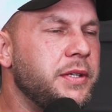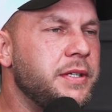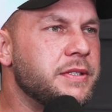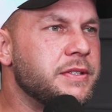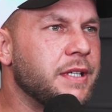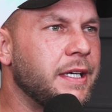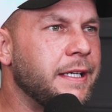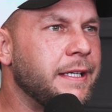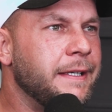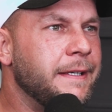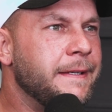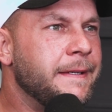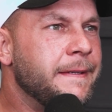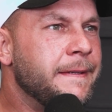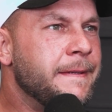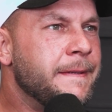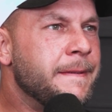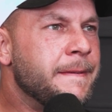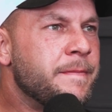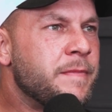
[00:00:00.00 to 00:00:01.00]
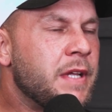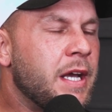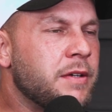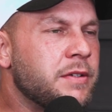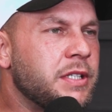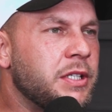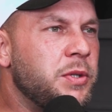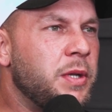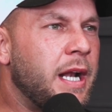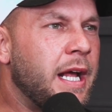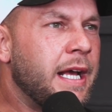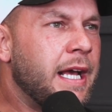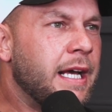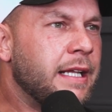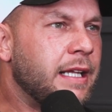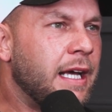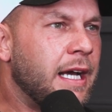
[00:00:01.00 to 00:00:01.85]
He's like, I was like, dude, I got